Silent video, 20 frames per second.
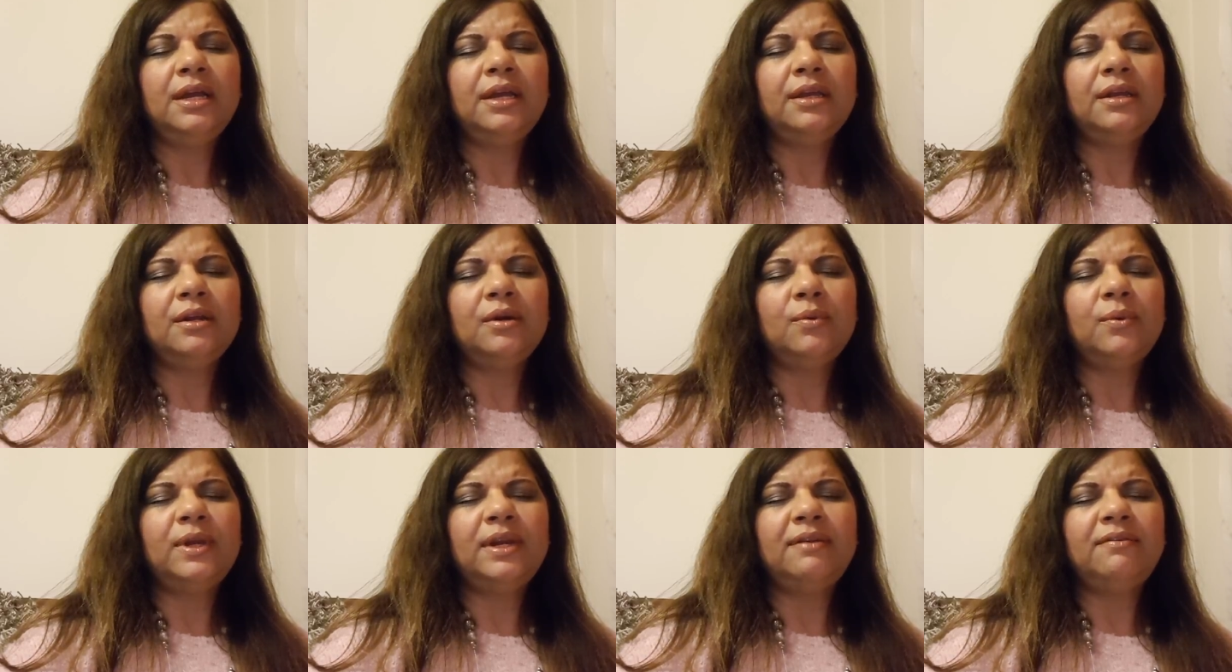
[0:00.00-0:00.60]

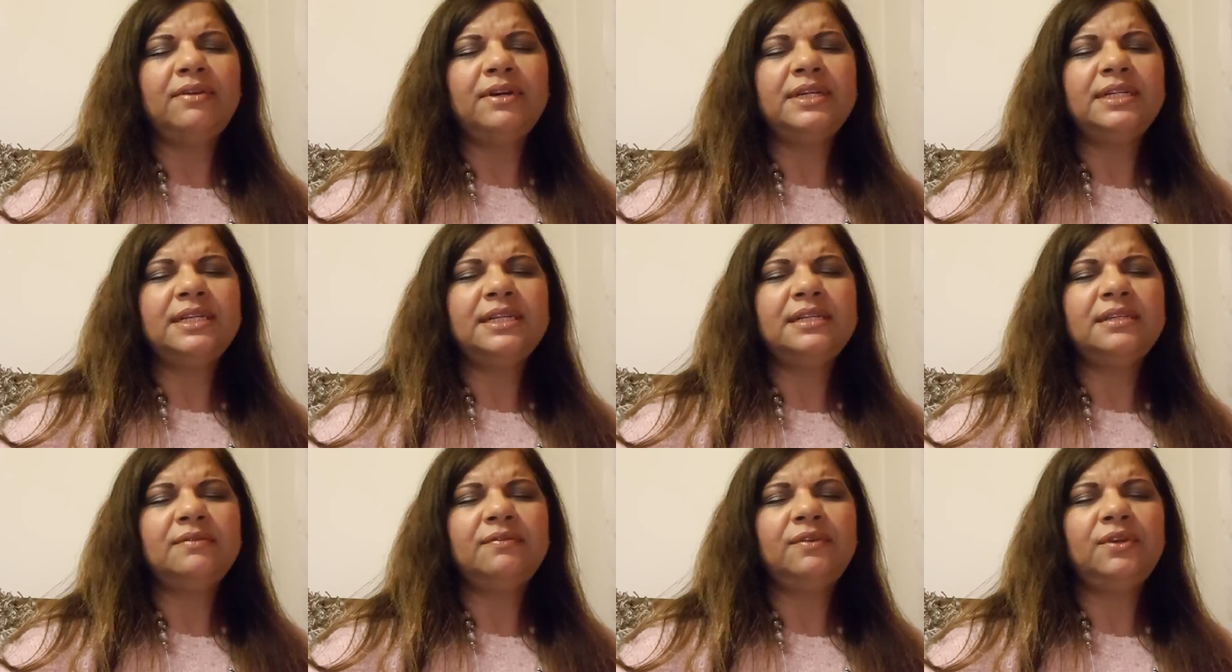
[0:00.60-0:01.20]
whatever it
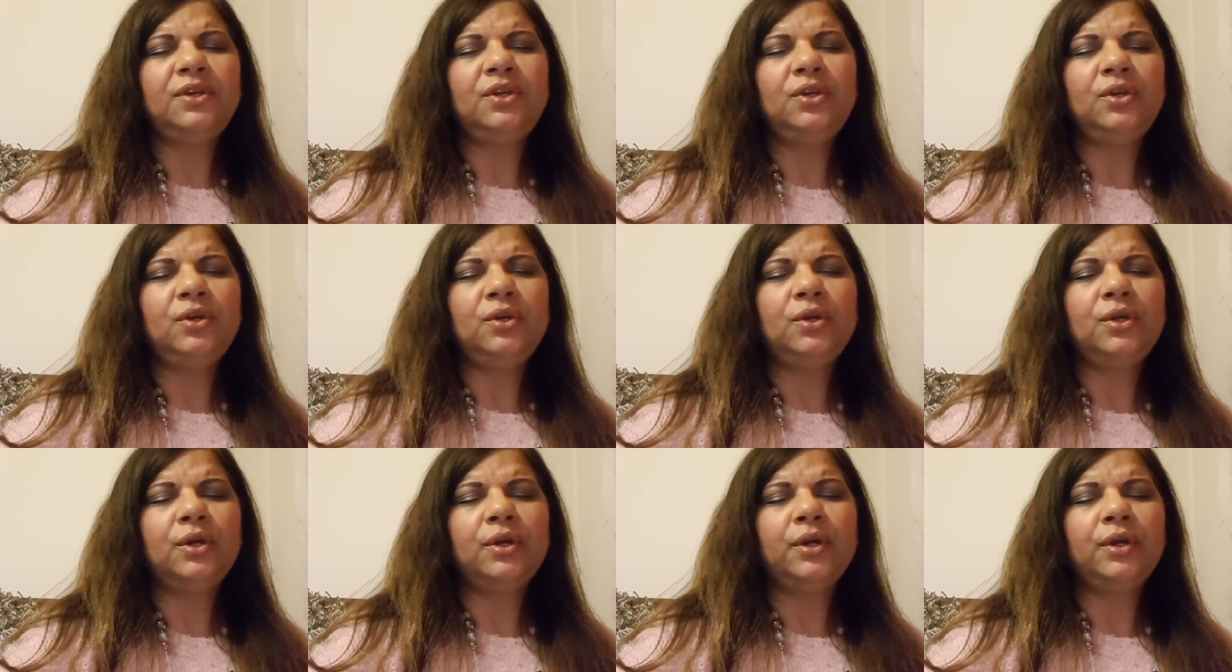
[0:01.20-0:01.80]
is for
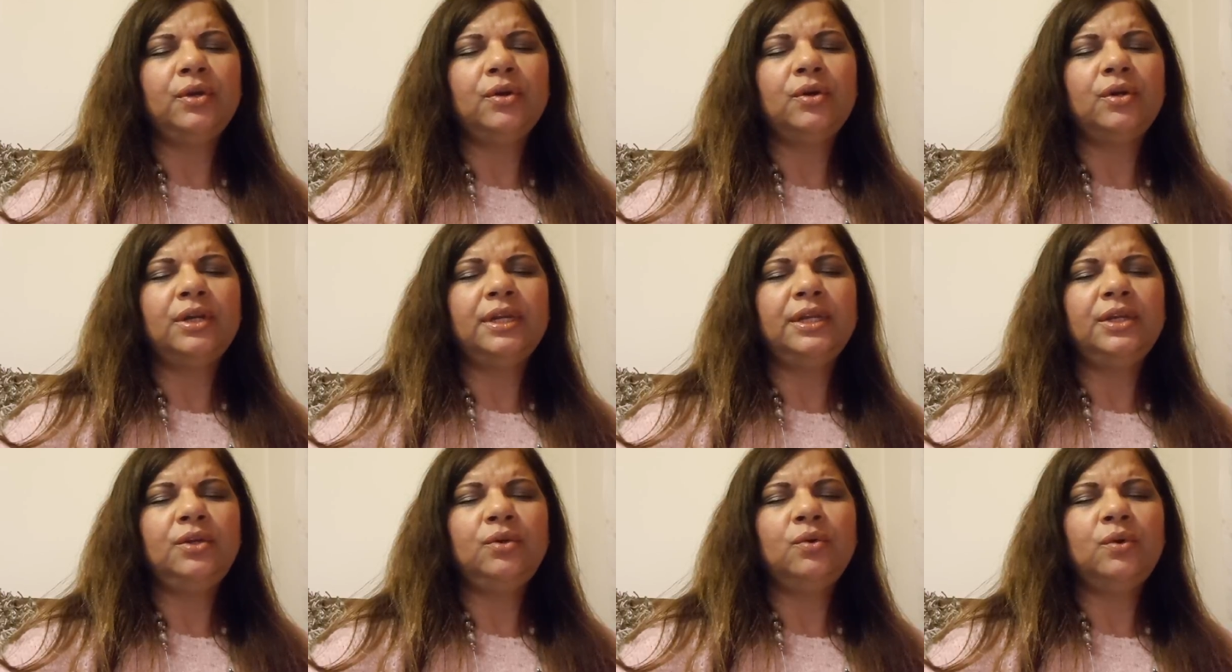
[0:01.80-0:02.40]
you going on
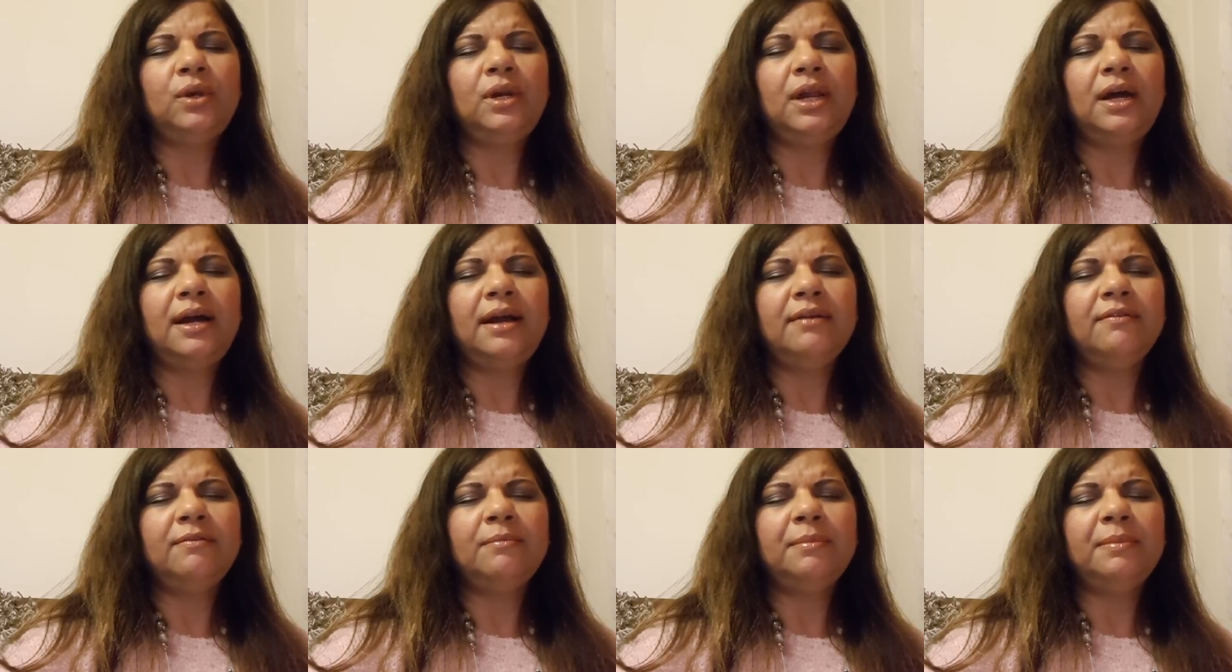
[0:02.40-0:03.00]
in your
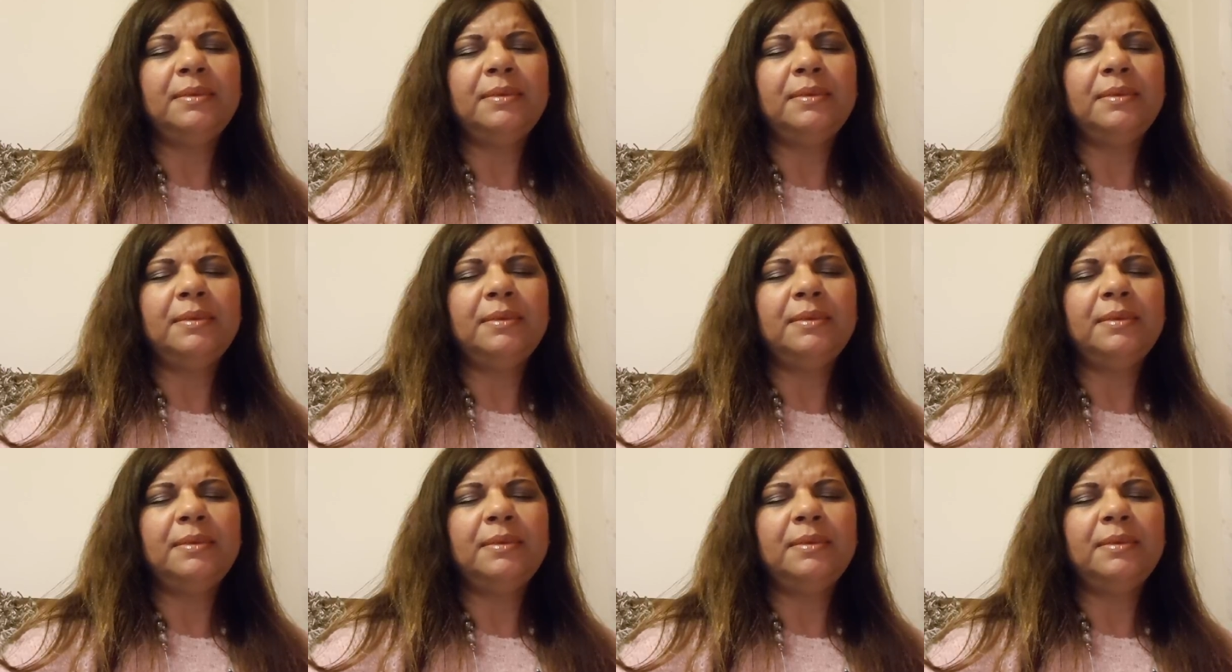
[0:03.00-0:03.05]
life,